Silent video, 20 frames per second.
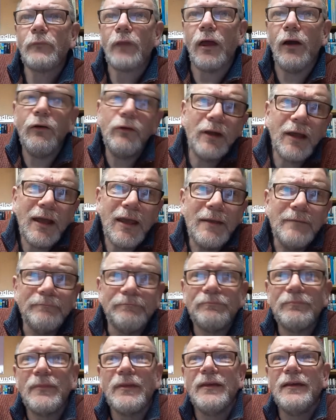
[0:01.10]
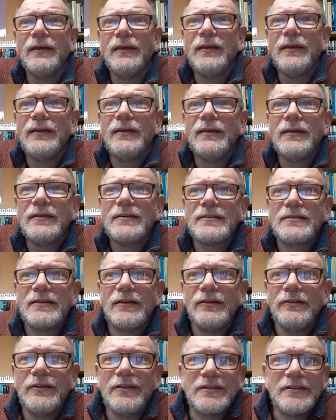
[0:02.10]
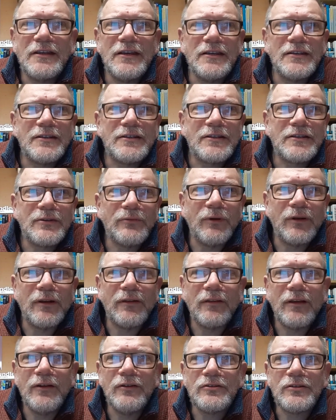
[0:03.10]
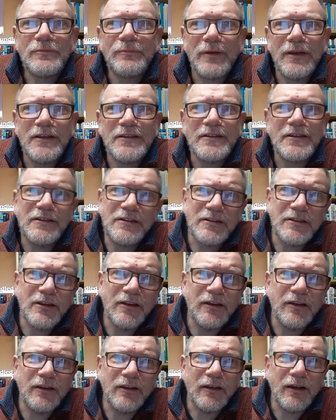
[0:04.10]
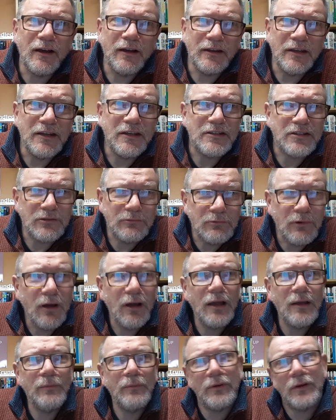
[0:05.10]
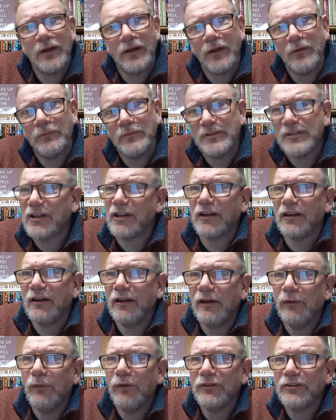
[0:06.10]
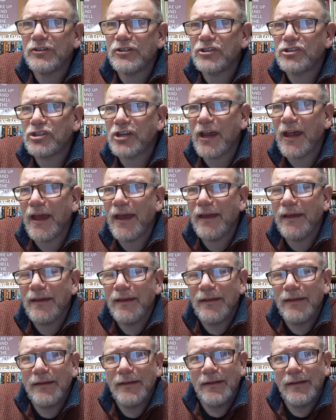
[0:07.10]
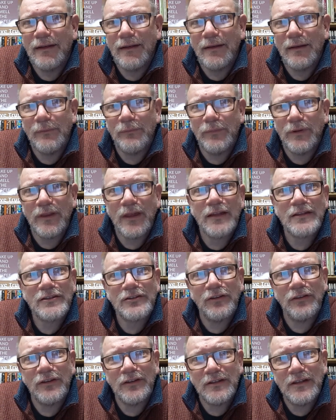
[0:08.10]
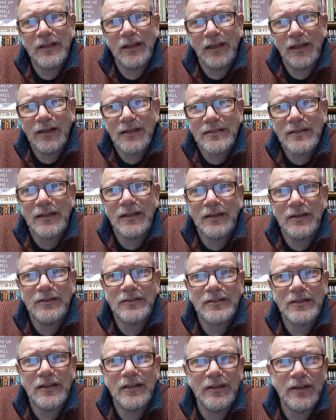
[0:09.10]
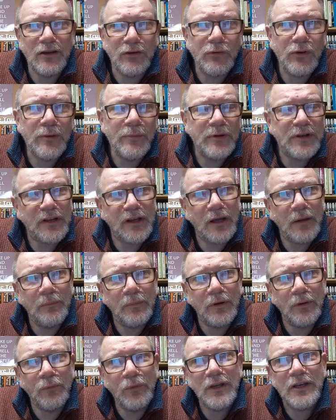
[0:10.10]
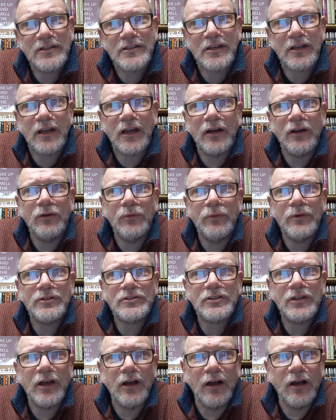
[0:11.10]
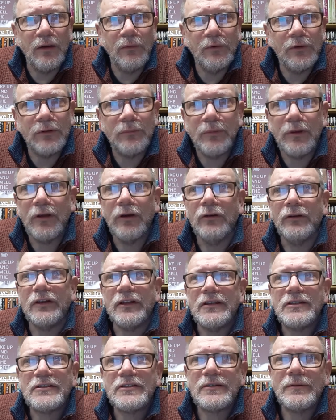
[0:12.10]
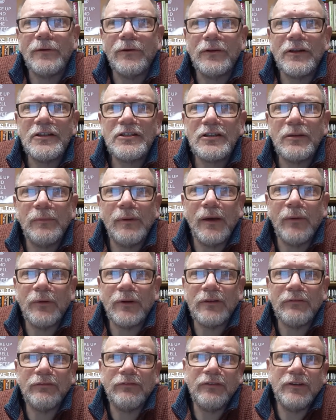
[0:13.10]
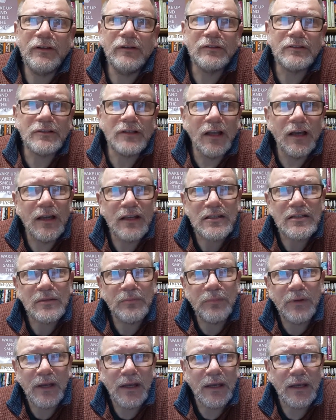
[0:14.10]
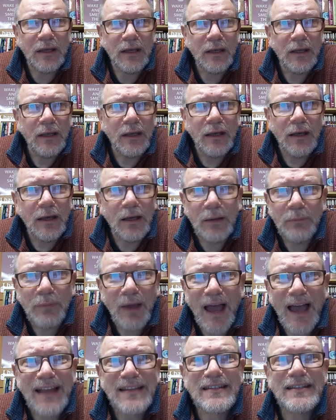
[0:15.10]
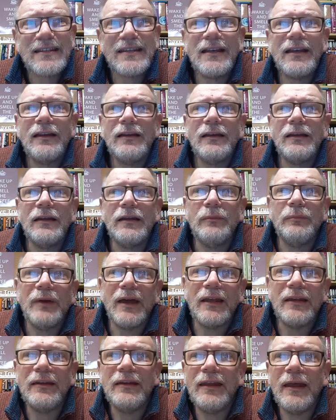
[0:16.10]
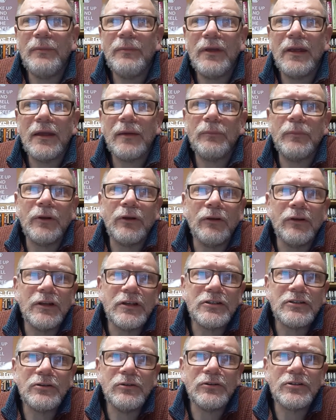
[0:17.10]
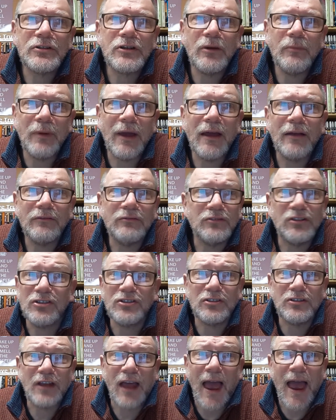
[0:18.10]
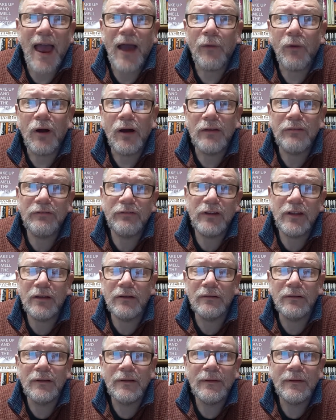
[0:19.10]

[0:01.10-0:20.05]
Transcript: Okay, so this is one of those pieces that I need to write, but I don't particularly want to share. But that's not the deal, is it? You see, the agreement a couple of weeks ago was that I would be honest about what it feels like to be a pastor in a pandemic, but honest also about just how I feel.